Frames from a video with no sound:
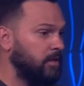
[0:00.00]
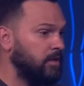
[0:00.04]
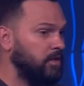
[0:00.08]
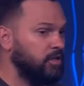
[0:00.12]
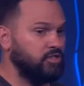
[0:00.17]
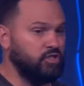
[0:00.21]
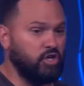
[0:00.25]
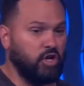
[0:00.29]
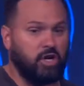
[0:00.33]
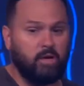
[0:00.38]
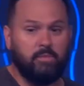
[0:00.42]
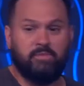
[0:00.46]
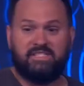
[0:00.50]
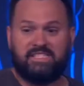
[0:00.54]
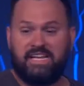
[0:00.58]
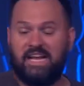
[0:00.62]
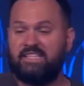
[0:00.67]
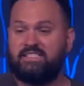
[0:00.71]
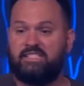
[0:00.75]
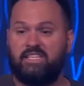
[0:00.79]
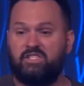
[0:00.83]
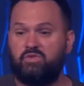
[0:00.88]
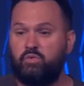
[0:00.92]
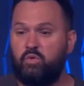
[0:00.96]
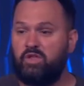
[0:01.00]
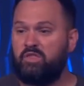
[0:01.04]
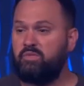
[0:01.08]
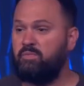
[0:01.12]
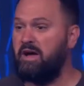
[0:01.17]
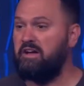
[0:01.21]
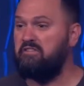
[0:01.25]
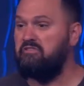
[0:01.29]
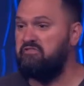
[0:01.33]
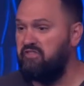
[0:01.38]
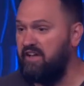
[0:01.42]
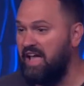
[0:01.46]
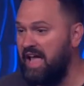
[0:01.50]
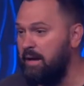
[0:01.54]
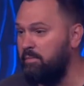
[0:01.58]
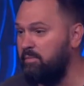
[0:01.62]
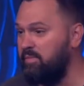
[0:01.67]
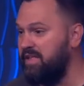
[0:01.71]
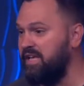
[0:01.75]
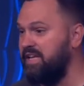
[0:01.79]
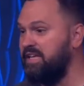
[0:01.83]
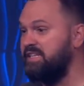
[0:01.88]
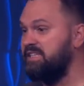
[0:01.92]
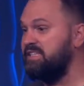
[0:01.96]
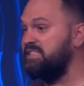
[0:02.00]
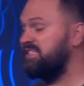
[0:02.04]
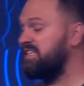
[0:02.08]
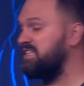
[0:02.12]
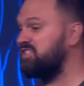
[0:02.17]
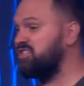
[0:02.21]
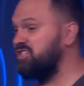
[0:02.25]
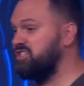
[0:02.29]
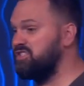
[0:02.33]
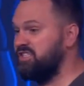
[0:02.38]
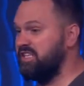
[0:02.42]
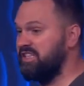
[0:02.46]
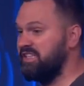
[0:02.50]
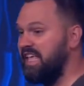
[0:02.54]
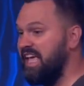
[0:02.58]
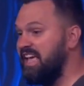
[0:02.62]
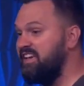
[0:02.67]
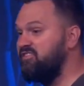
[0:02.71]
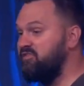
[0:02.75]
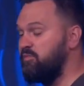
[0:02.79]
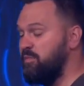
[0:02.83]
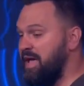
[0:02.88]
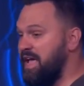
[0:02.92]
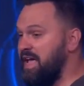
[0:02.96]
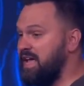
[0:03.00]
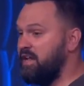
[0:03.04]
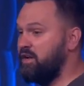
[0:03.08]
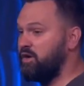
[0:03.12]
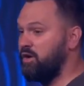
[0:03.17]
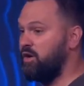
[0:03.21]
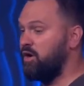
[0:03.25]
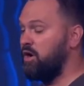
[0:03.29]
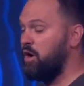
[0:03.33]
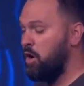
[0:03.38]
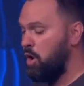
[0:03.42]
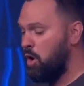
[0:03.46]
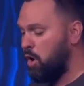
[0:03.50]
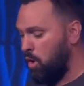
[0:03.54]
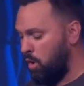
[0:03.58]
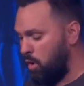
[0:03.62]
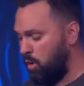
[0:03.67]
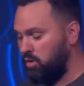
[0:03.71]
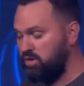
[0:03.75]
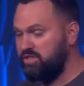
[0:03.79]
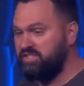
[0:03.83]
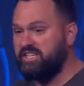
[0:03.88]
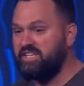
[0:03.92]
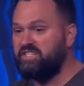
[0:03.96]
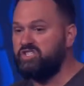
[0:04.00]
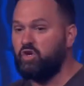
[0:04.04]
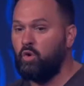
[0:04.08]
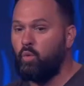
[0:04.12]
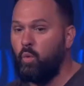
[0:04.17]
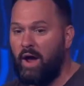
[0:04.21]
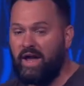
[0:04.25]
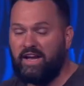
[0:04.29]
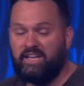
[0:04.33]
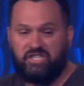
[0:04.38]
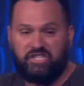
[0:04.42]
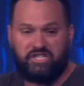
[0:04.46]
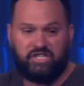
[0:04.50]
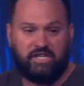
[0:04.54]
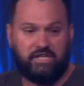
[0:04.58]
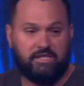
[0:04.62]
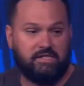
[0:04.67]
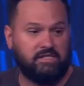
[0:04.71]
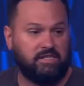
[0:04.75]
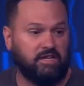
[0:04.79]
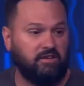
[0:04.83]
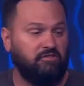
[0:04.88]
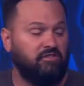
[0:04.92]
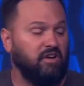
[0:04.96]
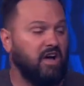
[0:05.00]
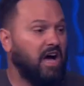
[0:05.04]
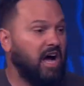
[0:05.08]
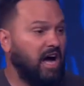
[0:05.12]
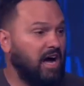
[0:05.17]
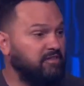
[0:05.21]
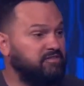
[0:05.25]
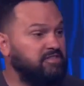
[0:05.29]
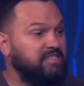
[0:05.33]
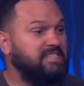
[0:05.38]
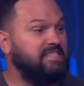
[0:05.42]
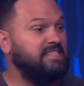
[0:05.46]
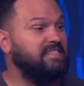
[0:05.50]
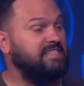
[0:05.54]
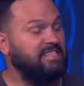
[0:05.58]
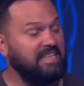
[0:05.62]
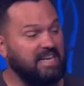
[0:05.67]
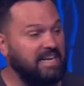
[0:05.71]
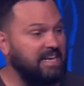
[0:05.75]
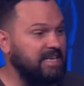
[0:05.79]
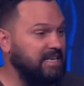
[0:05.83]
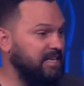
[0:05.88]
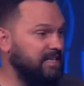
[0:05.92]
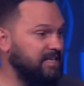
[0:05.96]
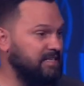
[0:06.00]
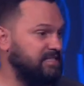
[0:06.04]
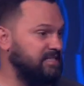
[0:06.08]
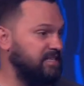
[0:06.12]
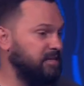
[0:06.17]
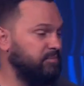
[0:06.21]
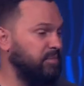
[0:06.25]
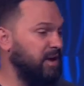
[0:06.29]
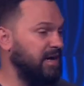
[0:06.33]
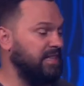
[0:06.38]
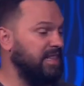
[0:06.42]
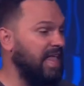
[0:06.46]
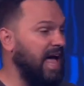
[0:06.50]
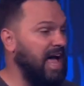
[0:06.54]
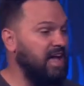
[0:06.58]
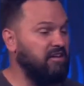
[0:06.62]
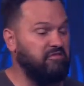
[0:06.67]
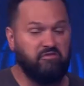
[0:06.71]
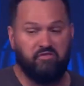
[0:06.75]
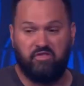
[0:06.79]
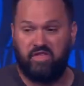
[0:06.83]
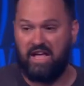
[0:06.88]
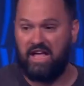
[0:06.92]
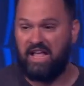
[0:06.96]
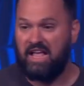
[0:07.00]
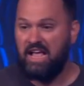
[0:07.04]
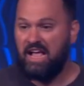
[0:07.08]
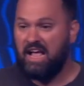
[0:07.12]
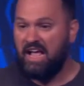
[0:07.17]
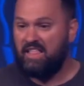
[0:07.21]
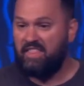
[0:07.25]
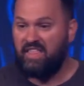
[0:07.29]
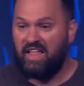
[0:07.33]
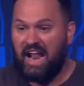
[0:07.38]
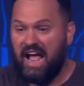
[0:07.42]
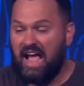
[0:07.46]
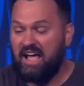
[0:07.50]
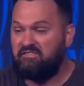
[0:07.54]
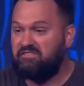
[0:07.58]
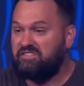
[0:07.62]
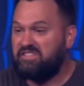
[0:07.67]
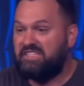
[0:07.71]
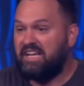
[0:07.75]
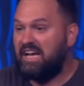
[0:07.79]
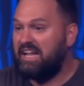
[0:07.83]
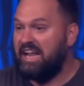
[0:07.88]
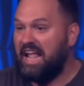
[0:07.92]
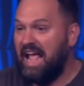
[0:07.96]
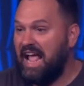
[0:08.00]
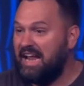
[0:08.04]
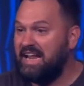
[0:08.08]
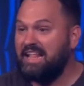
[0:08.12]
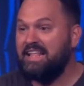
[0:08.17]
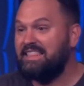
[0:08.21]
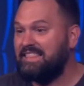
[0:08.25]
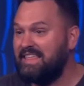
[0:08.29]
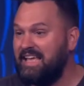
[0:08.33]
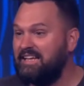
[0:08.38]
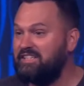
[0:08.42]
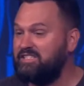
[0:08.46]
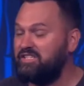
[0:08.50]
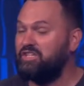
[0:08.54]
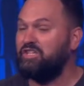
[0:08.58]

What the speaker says: Circumstances with my family and decisions that they've made, or situations of sickness in my life that I haven't done anything to